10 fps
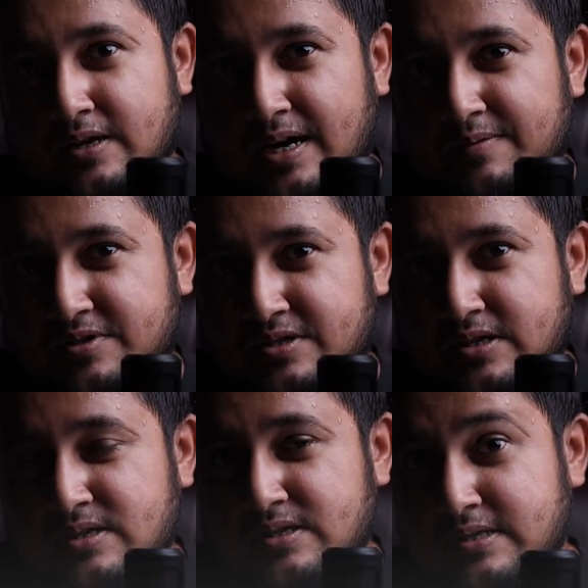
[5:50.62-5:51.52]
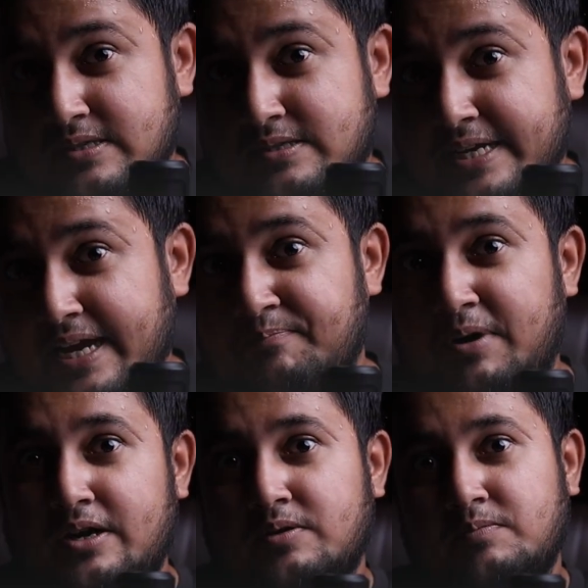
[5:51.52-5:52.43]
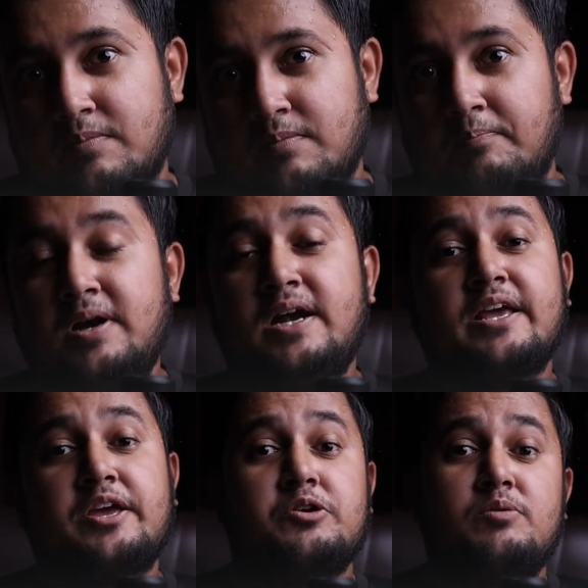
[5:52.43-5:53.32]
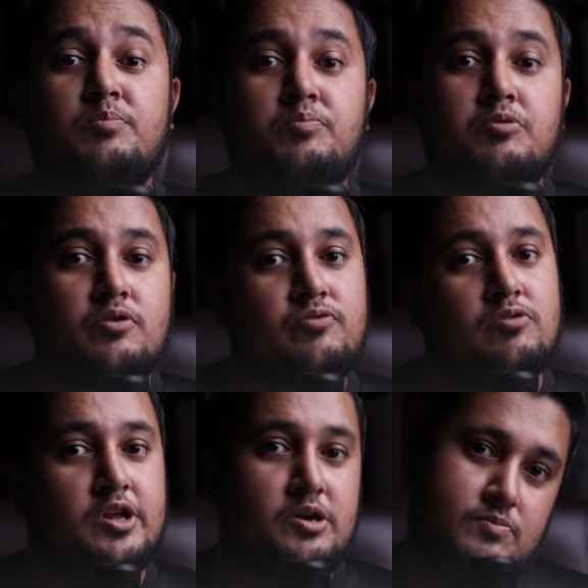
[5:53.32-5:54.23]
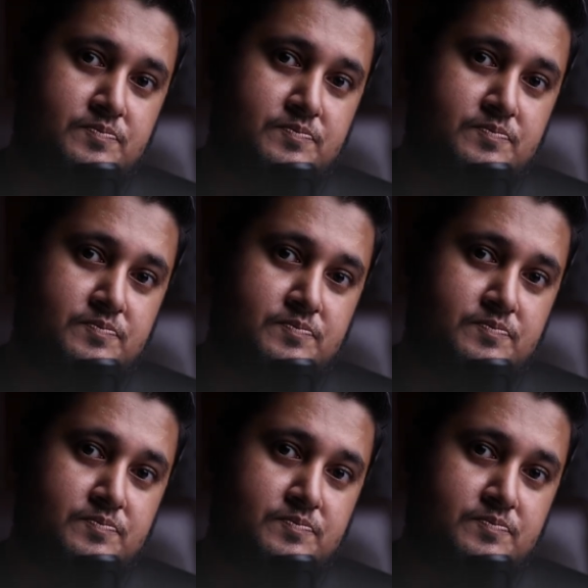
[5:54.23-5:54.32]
comes the second part, building your portfolio.